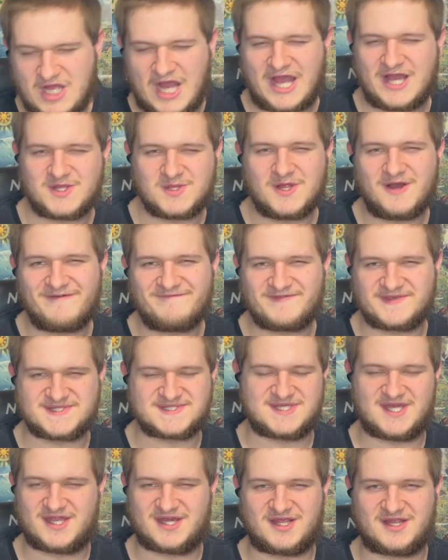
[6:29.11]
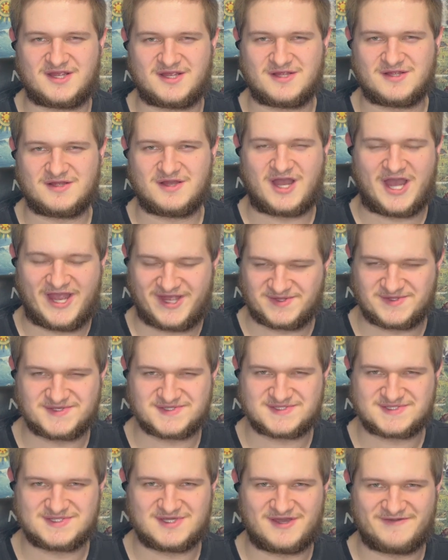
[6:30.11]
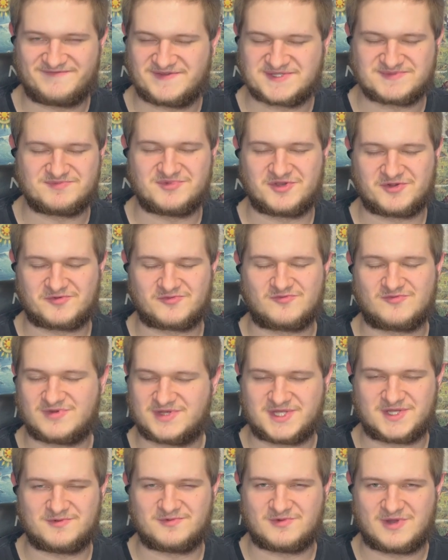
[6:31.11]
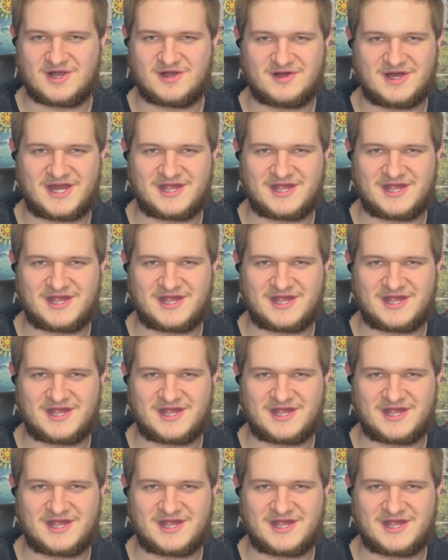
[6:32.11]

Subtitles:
I love the setting, Ilis, of this book really well.